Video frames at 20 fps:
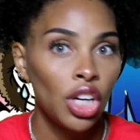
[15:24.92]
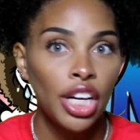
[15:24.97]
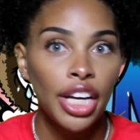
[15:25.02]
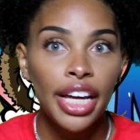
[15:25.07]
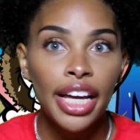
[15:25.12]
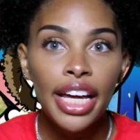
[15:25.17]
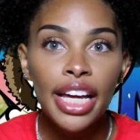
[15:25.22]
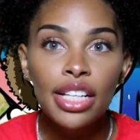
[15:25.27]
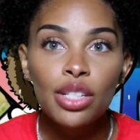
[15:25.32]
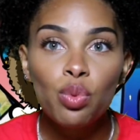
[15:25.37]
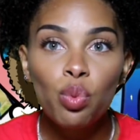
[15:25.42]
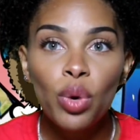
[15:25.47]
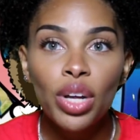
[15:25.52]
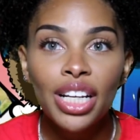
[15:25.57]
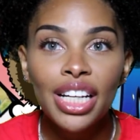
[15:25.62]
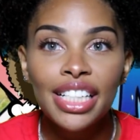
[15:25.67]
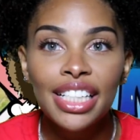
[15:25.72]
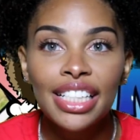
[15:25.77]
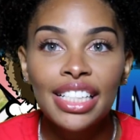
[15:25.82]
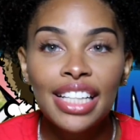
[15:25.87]
He's
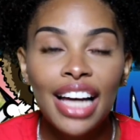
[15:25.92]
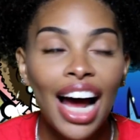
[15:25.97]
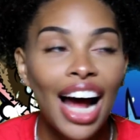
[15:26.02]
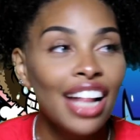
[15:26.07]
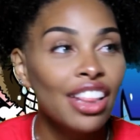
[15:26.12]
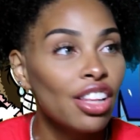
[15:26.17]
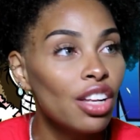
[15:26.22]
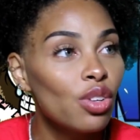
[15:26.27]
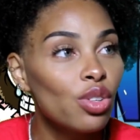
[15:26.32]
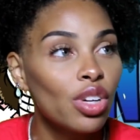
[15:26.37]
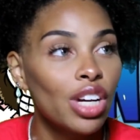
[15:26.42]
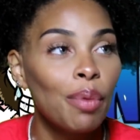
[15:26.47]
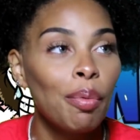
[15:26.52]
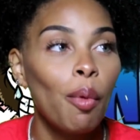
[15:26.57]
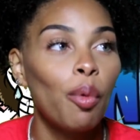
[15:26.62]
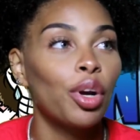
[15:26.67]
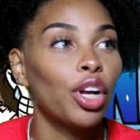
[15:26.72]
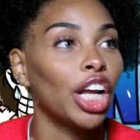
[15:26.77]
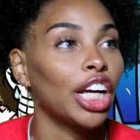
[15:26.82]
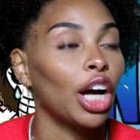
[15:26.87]
willing to die. I thought he was going to come up
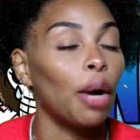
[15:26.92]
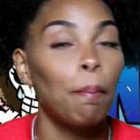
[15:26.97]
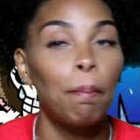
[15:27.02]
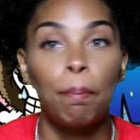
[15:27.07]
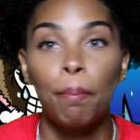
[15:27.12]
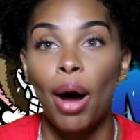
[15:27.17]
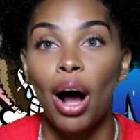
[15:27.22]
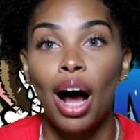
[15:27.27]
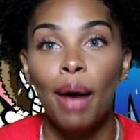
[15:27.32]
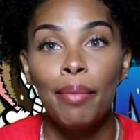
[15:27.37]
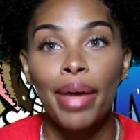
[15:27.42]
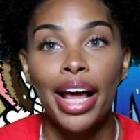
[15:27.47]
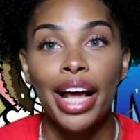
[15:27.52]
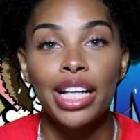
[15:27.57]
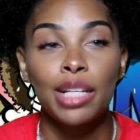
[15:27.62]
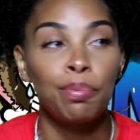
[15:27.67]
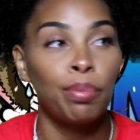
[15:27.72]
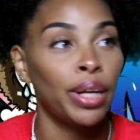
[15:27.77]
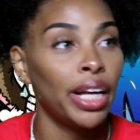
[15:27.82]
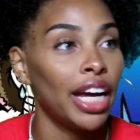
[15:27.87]
with like a
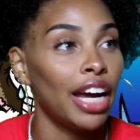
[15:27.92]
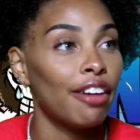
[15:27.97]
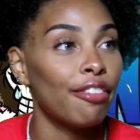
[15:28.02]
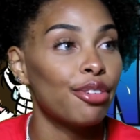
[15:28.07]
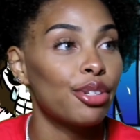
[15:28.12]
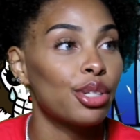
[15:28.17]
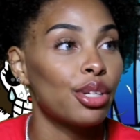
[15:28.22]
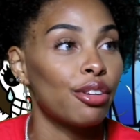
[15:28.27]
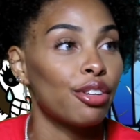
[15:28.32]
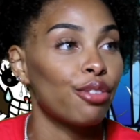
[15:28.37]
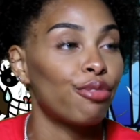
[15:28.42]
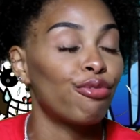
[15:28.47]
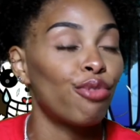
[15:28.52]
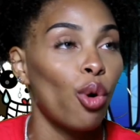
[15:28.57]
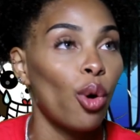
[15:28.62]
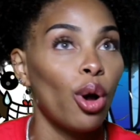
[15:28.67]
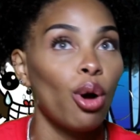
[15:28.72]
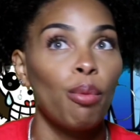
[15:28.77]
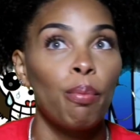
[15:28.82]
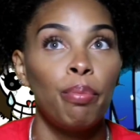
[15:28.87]
bomb-ass plan to
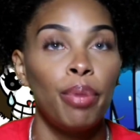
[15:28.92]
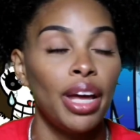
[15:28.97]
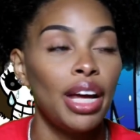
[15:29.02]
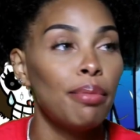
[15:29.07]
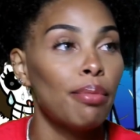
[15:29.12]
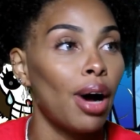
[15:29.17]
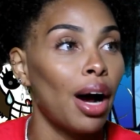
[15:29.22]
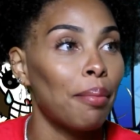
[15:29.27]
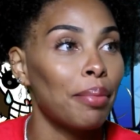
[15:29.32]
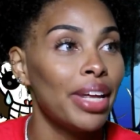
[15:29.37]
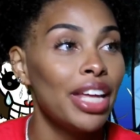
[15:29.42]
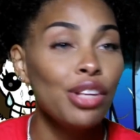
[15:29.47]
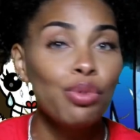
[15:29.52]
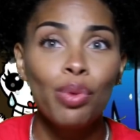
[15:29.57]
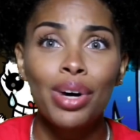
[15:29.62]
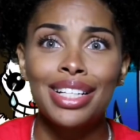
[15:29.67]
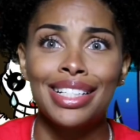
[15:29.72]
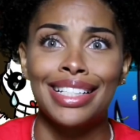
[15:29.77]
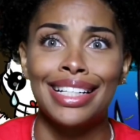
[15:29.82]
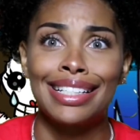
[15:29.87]
foil Big Mom, but he
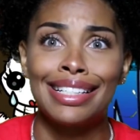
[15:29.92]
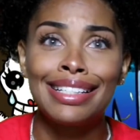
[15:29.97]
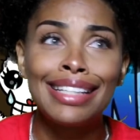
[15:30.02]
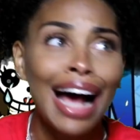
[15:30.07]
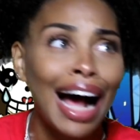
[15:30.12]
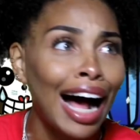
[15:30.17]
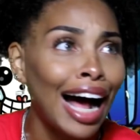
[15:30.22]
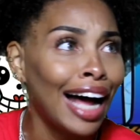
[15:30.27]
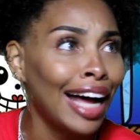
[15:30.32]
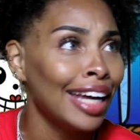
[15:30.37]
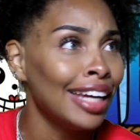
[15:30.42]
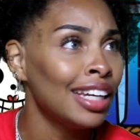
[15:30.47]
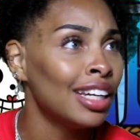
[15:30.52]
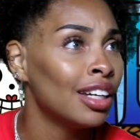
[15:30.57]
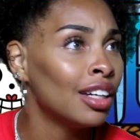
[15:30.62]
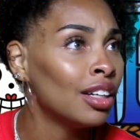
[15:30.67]
wants to die?